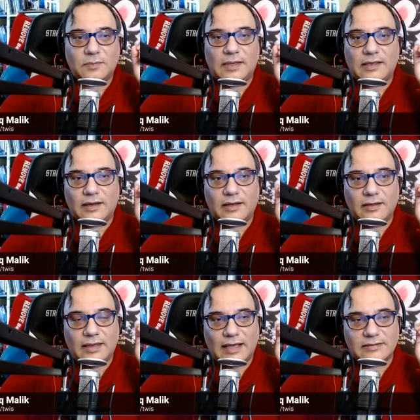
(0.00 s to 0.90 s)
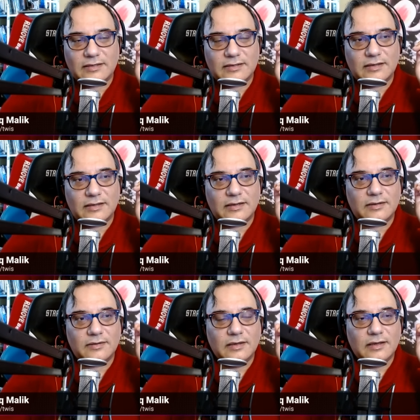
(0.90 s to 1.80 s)
week,
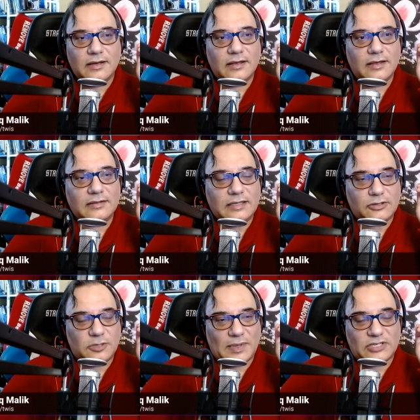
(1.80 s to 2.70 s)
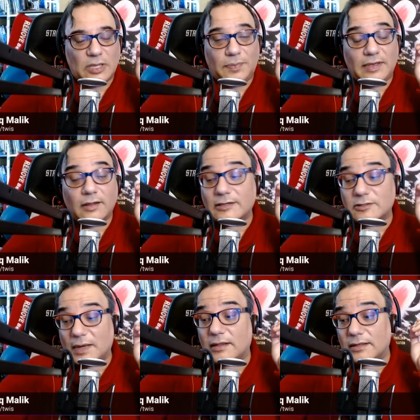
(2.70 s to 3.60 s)
NASA leadership at JPL, as
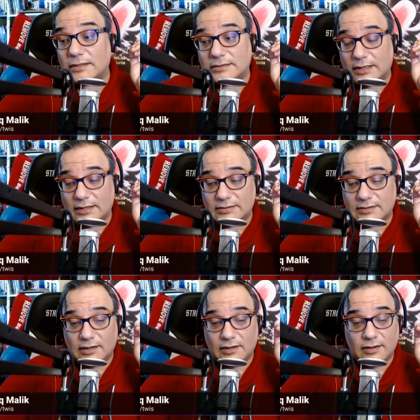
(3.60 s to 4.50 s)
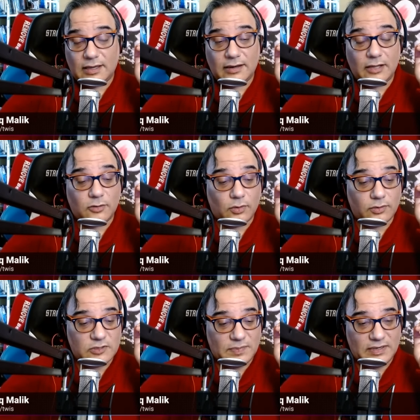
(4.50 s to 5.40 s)
well as at
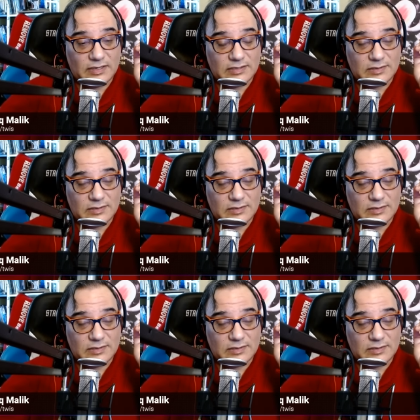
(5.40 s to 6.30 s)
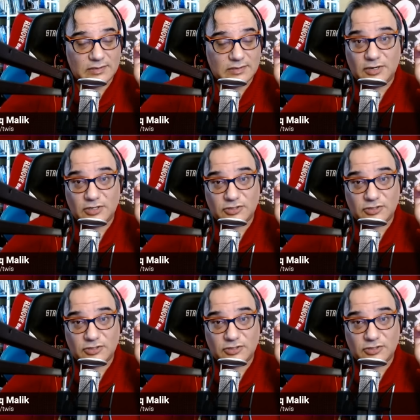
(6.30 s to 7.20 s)
headquarters, because the NASA
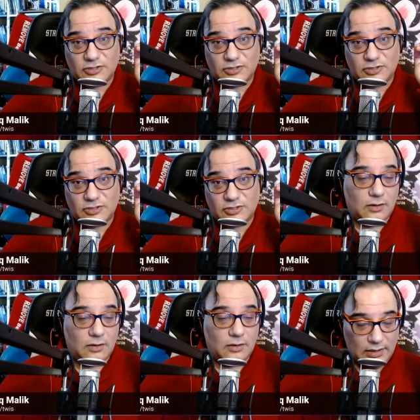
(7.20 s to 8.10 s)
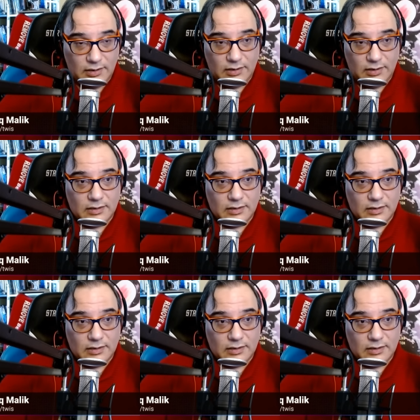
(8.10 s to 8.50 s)
administrator, Bill Nelson, had a whole